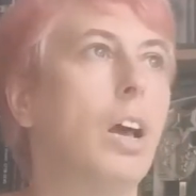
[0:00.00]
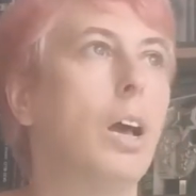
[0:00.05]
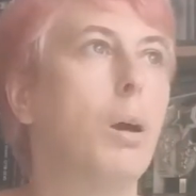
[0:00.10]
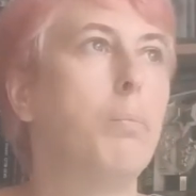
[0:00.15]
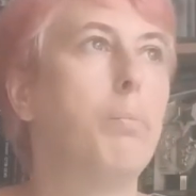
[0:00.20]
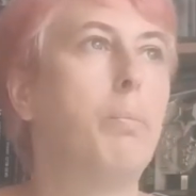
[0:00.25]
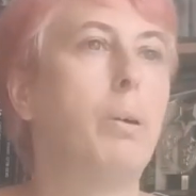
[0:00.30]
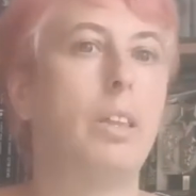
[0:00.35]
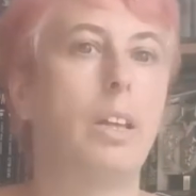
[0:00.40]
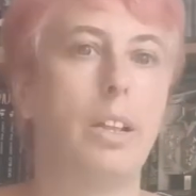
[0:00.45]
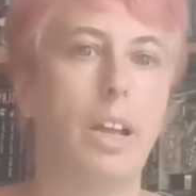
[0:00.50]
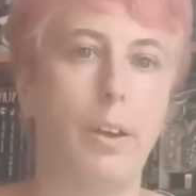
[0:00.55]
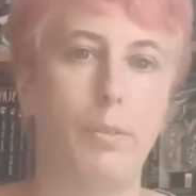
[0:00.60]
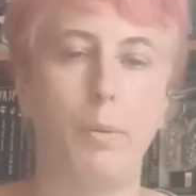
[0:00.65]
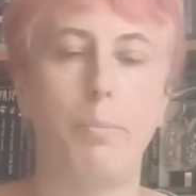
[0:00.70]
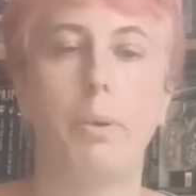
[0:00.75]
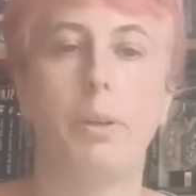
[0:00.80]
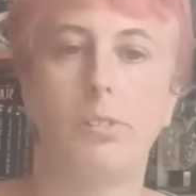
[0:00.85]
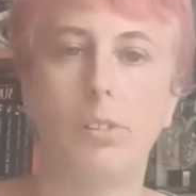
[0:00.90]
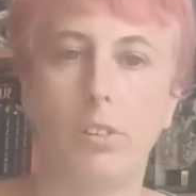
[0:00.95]
but then having
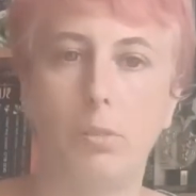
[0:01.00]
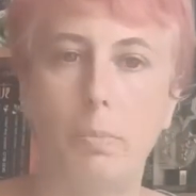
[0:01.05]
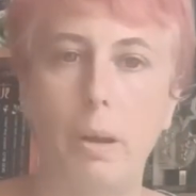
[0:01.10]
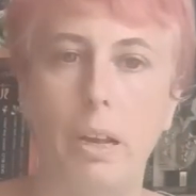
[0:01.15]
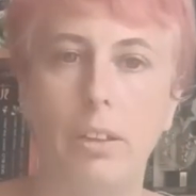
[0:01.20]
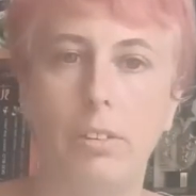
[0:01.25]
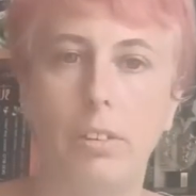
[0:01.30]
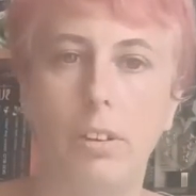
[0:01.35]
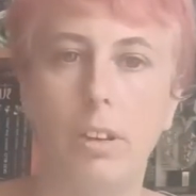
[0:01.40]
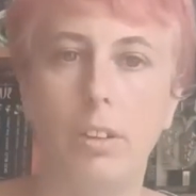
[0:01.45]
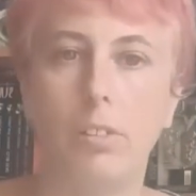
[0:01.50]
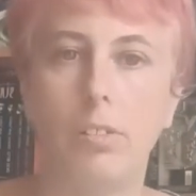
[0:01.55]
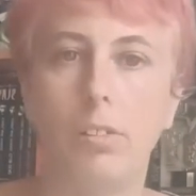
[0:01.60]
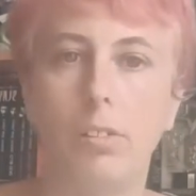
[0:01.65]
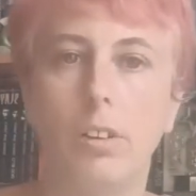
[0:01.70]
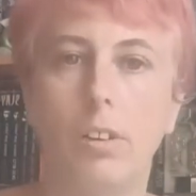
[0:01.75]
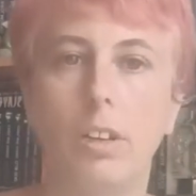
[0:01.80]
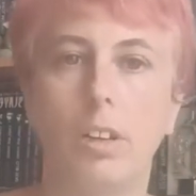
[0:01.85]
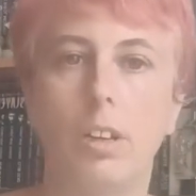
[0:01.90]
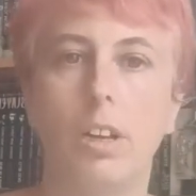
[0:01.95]
been suspended
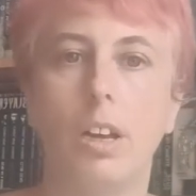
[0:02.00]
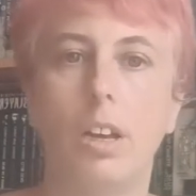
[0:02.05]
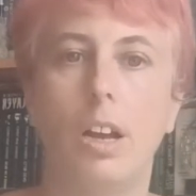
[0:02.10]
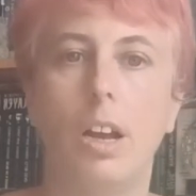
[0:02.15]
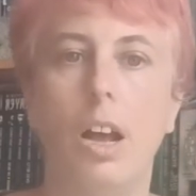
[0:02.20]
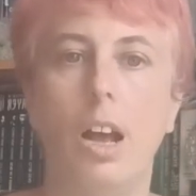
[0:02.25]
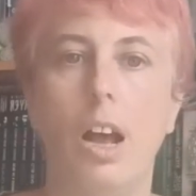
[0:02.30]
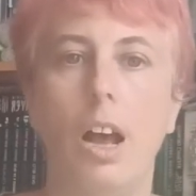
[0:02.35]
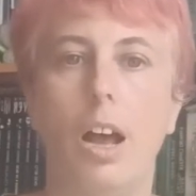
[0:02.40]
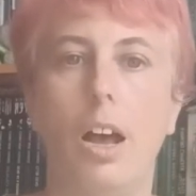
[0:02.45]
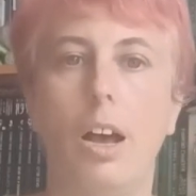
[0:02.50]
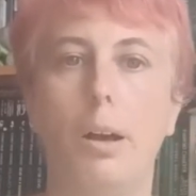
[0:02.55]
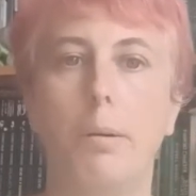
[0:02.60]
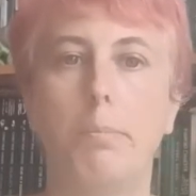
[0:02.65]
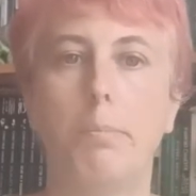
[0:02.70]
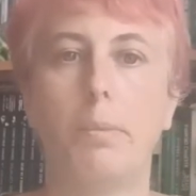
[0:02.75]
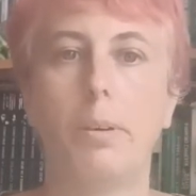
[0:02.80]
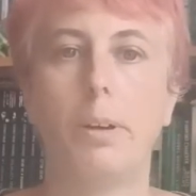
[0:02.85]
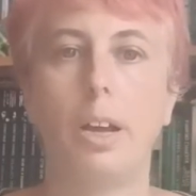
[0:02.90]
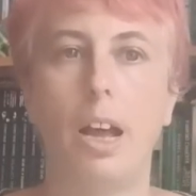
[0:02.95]

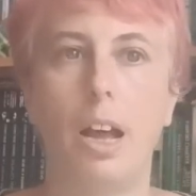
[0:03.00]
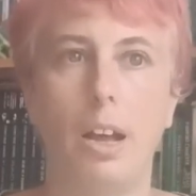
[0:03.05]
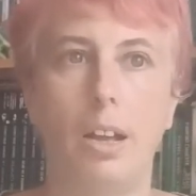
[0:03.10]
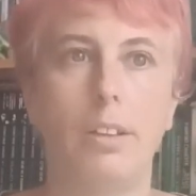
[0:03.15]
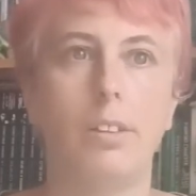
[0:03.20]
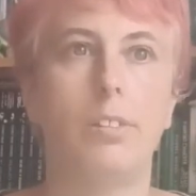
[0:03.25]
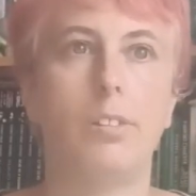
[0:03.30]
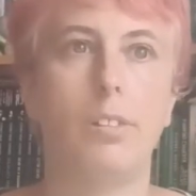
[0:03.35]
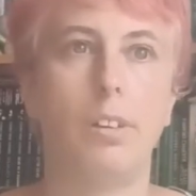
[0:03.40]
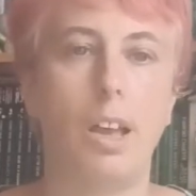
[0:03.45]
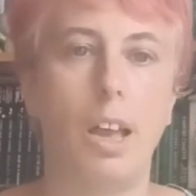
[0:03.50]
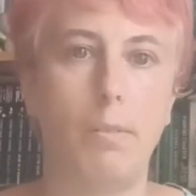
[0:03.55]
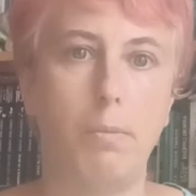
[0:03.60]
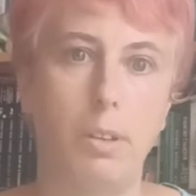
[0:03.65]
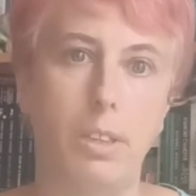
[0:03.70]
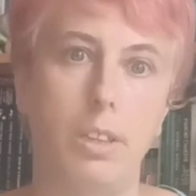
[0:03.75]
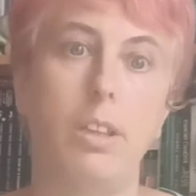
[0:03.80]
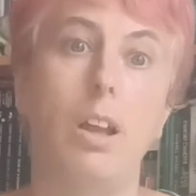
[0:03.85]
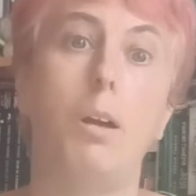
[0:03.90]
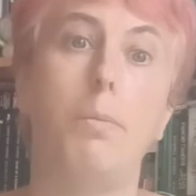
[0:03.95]
and with
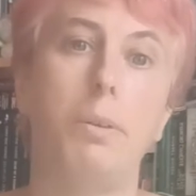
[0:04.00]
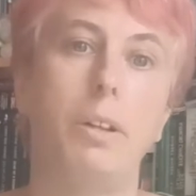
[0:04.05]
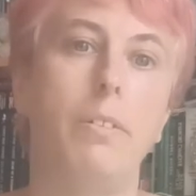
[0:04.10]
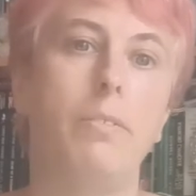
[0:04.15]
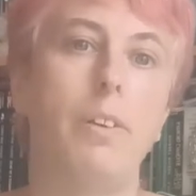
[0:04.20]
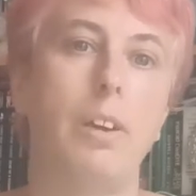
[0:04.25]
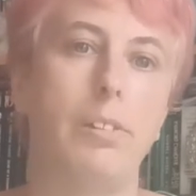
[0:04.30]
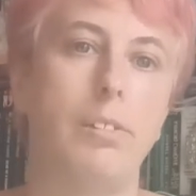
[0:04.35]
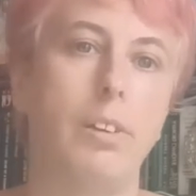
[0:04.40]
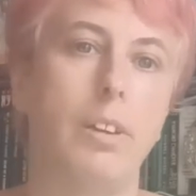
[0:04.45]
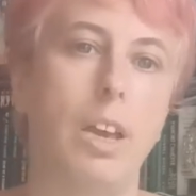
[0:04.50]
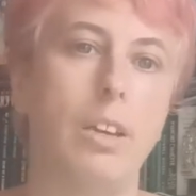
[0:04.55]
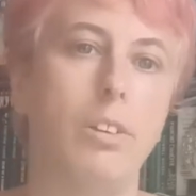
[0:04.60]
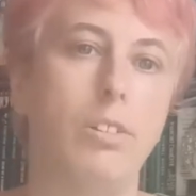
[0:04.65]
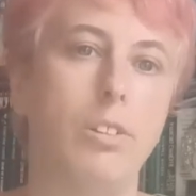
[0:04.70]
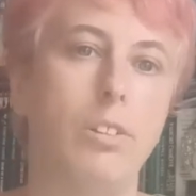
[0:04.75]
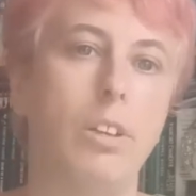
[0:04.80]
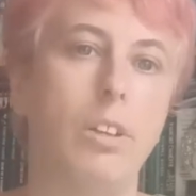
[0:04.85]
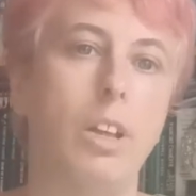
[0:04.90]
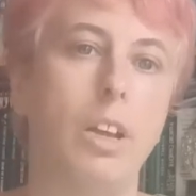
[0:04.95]
an open
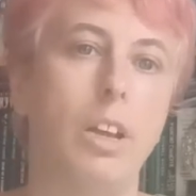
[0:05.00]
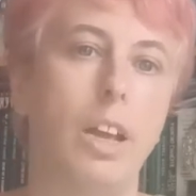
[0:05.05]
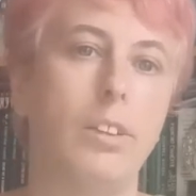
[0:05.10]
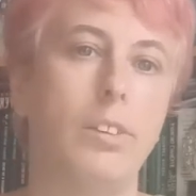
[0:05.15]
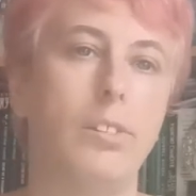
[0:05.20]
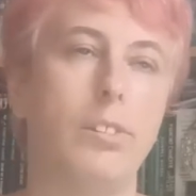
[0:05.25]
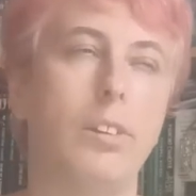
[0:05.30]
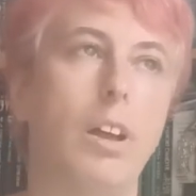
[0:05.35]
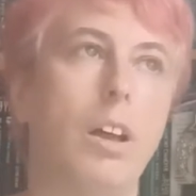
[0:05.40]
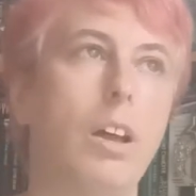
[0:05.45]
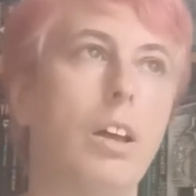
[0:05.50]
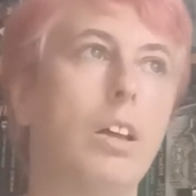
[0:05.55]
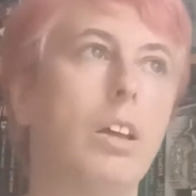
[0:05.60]
investigation against her,